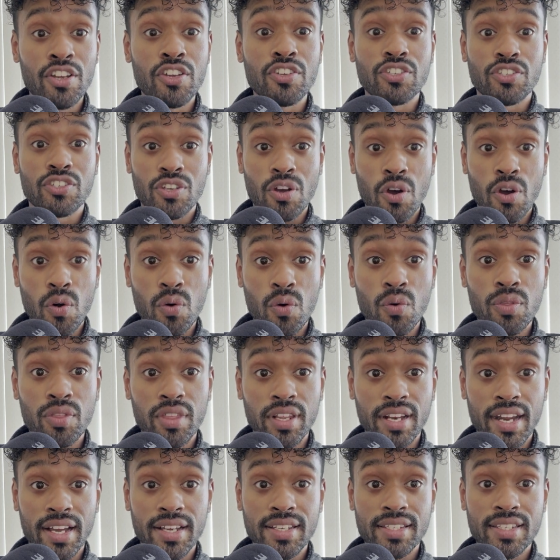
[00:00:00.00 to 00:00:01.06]
So
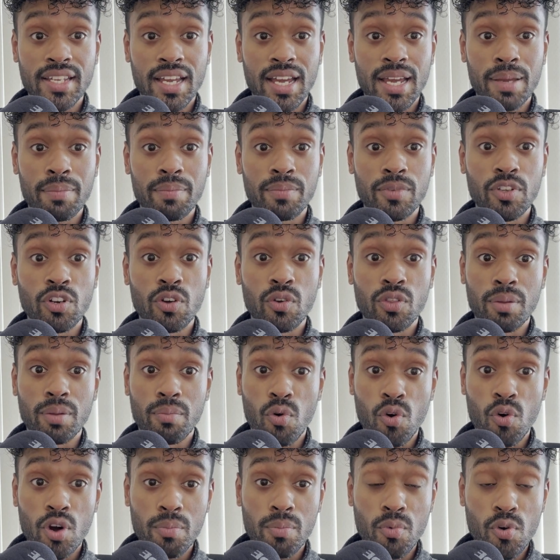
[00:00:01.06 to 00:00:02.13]
the next time, the
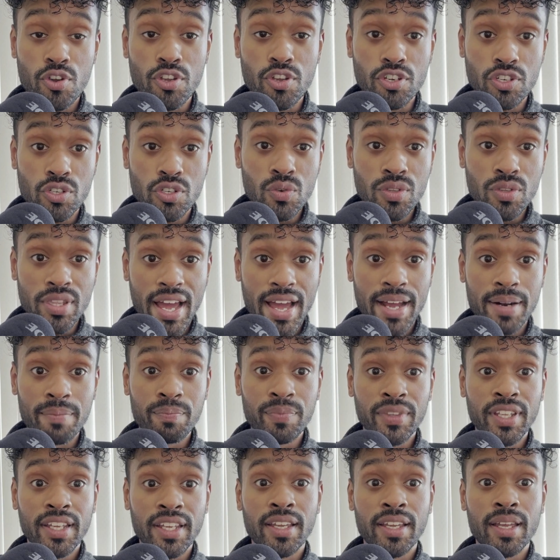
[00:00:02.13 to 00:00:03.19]
more and more you do that,
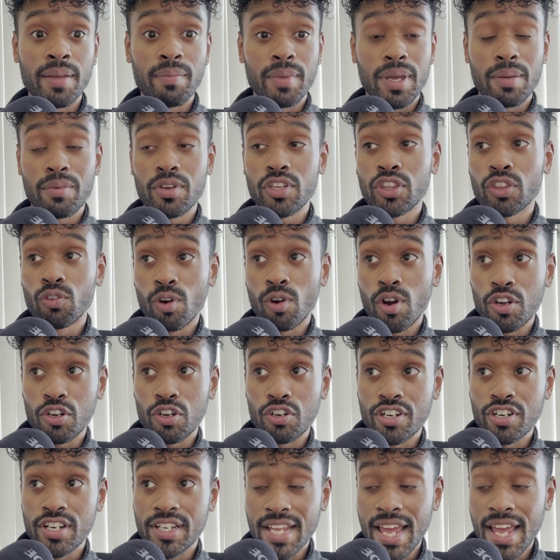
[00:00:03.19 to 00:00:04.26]
maybe throughout
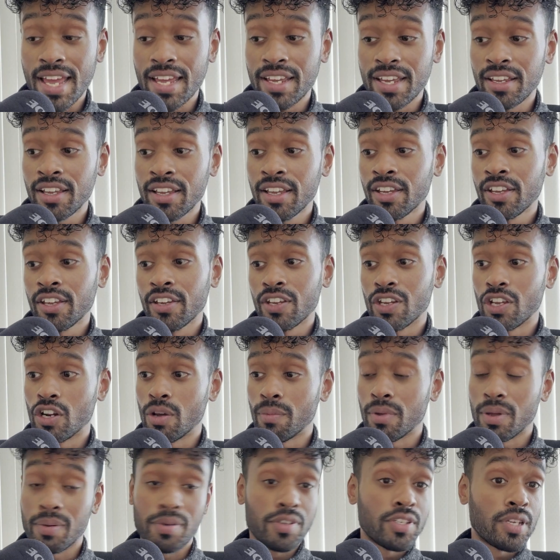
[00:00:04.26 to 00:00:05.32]
your day,
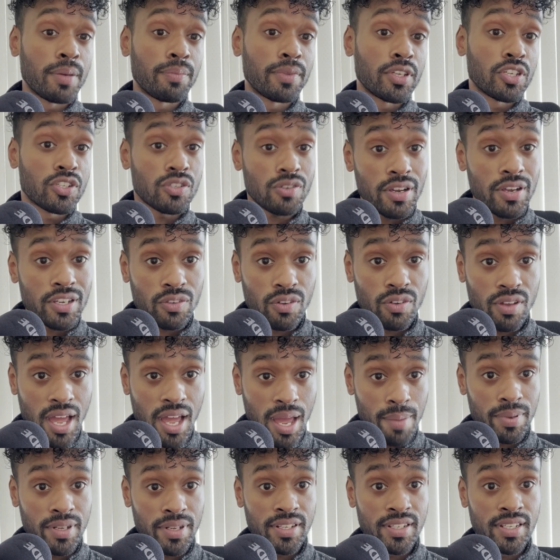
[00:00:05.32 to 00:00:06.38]
maybe something stressful
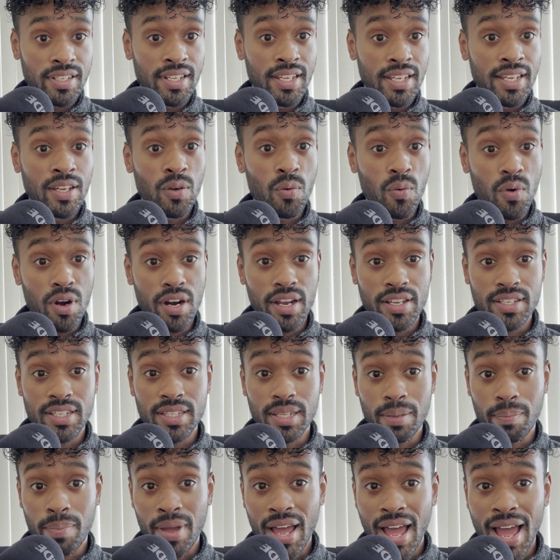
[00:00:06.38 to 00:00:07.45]
happens. Whereas in
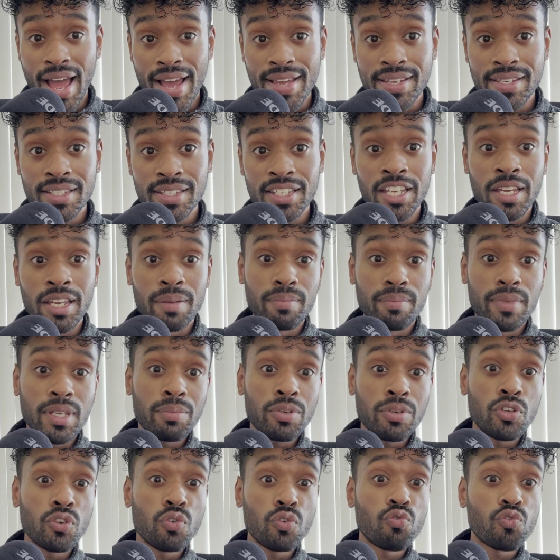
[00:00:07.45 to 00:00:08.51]
the past,
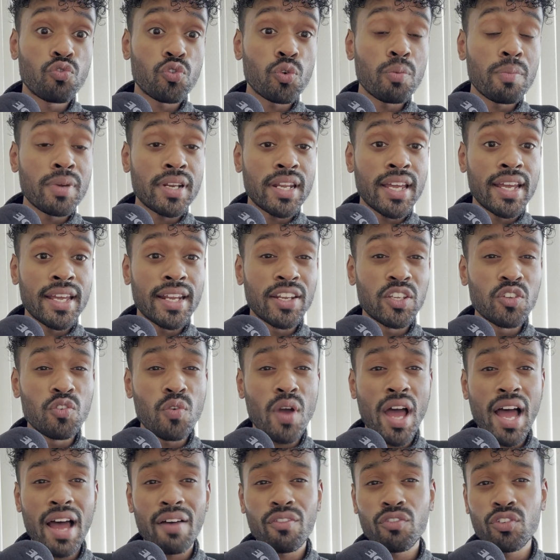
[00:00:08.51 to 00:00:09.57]
maybe you ruminate, you
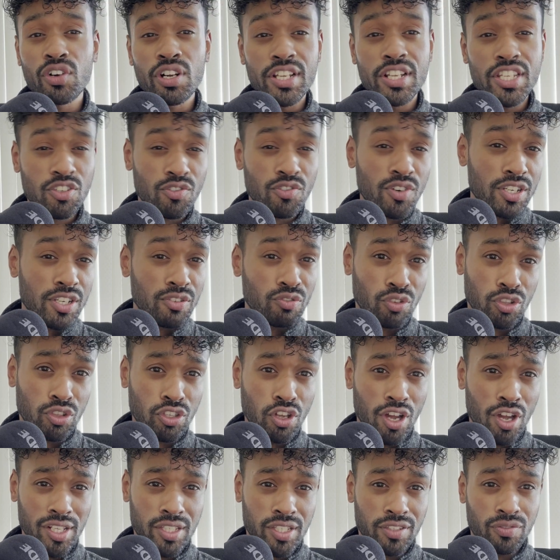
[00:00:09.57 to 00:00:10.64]
have really stressful
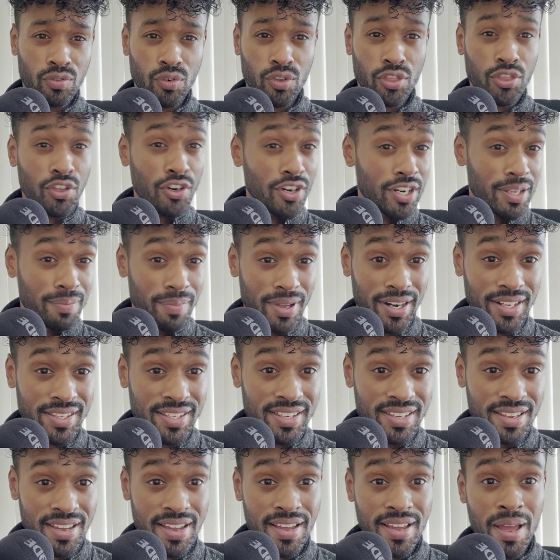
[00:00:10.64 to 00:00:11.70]
thoughts for 30
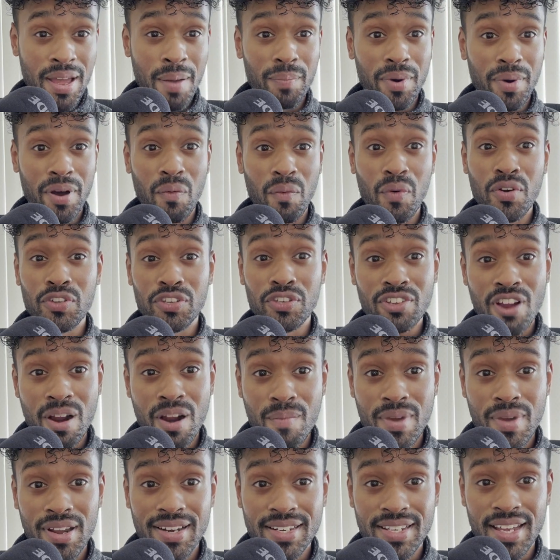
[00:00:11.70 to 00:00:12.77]
minutes. But when you start
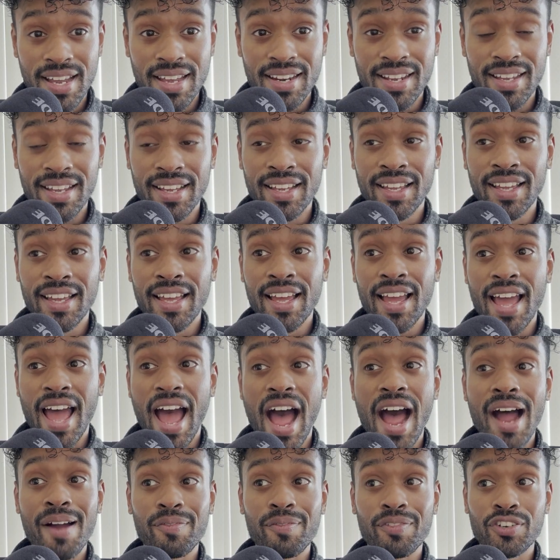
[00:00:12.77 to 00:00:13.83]
meditating
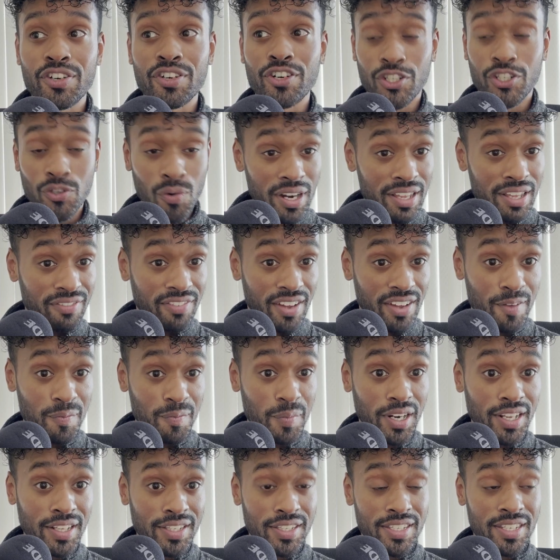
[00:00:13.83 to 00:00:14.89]
after 25
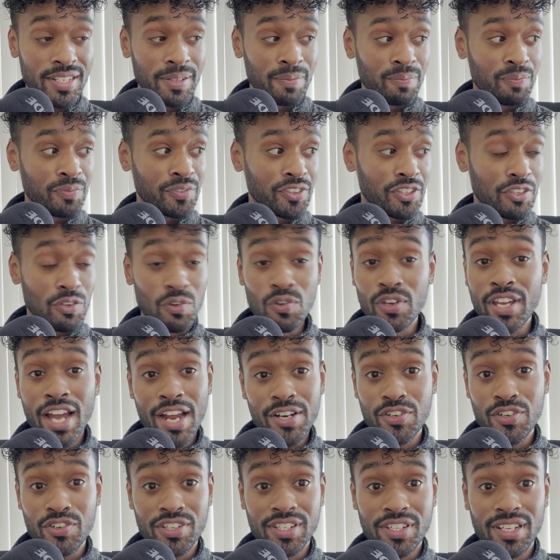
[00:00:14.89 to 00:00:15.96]
minutes, you
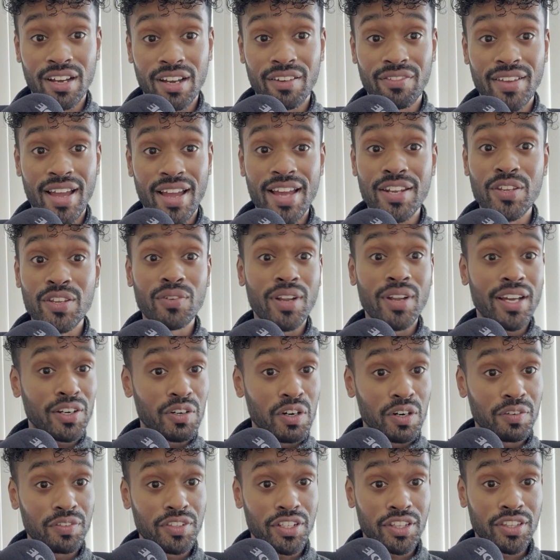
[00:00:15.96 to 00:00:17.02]
catch yourself and you let
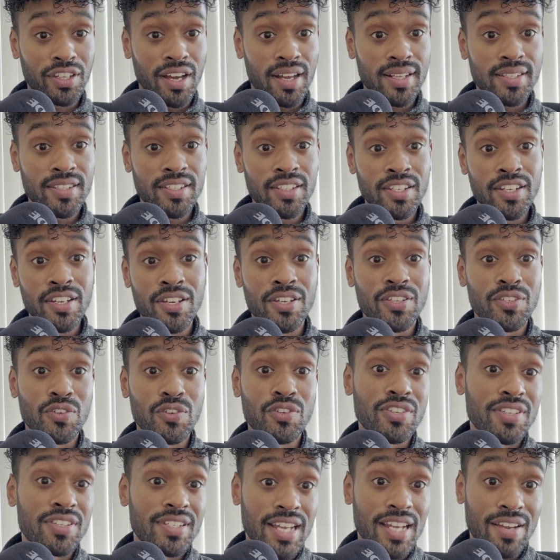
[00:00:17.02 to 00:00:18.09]
go of the thoughts. So you
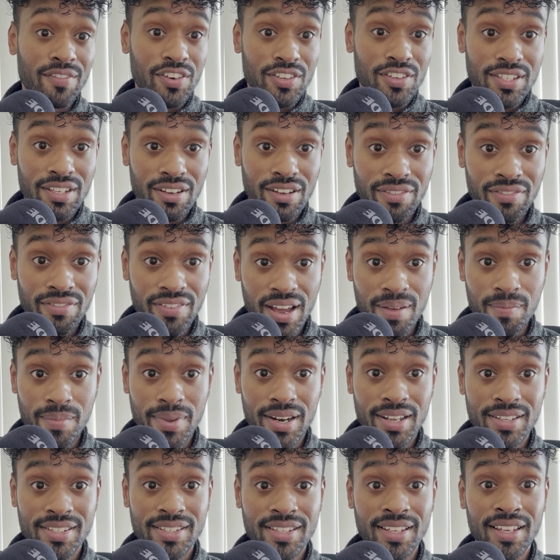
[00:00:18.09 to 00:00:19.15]
just saved yourself 5
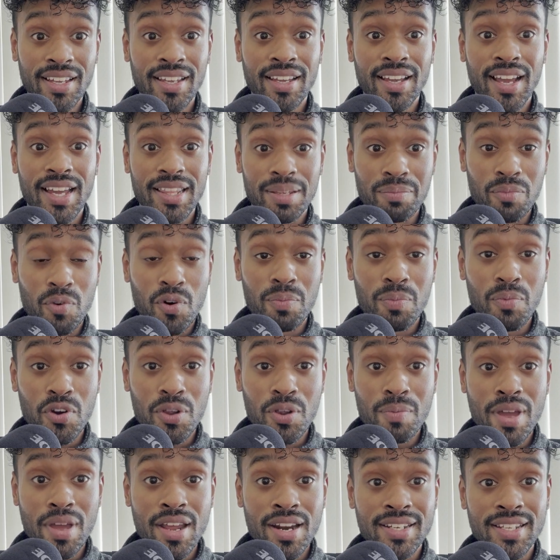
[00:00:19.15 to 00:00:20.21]
minutes. And the more and more
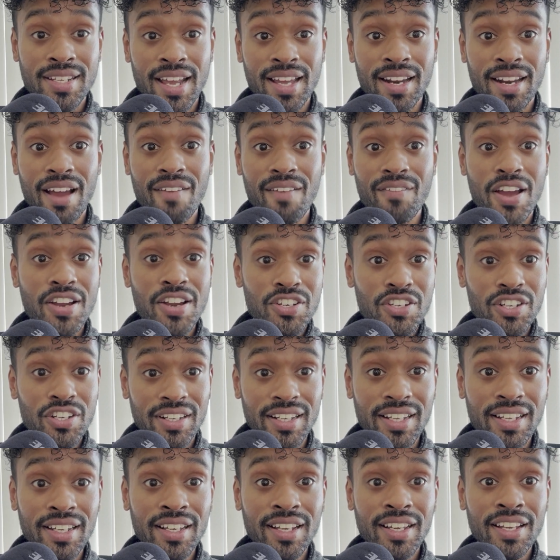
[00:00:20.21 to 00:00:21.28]
you meditate,
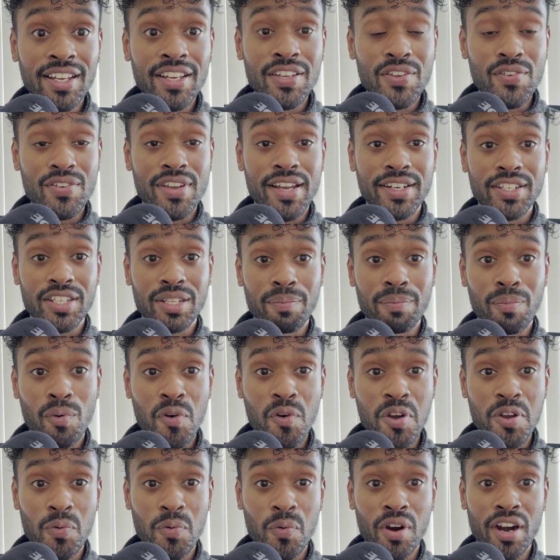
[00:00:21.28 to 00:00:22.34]
eventually you get to the
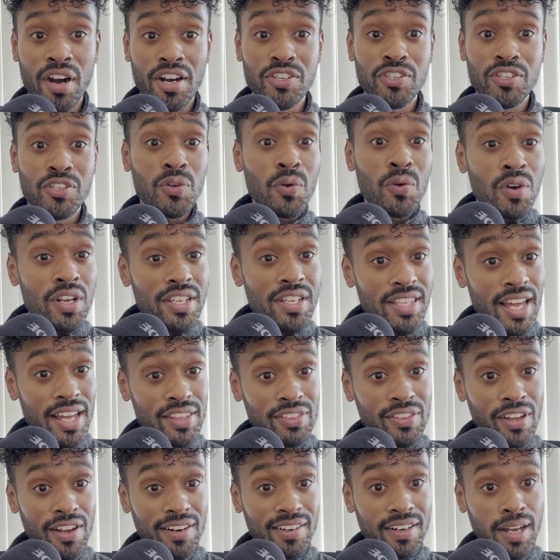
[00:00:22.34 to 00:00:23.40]
point where as soon as
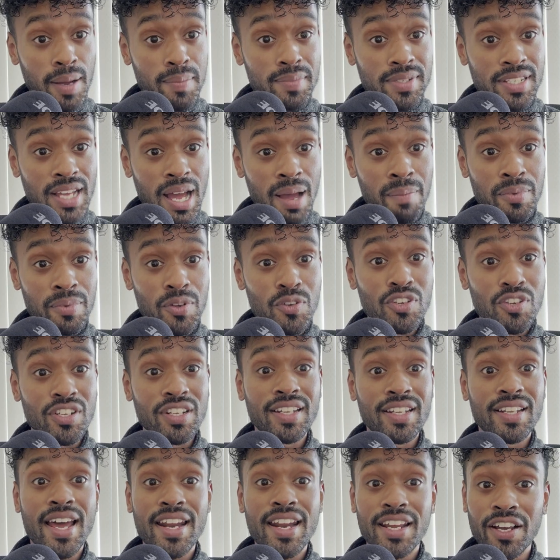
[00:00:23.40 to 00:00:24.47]
that thought comes up, you just
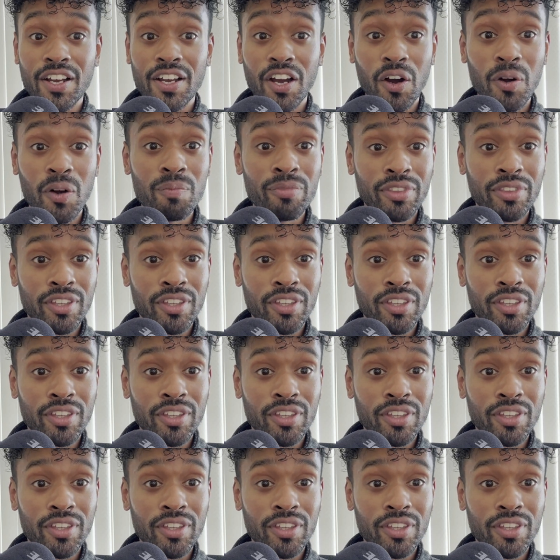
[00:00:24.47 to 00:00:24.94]
let it go.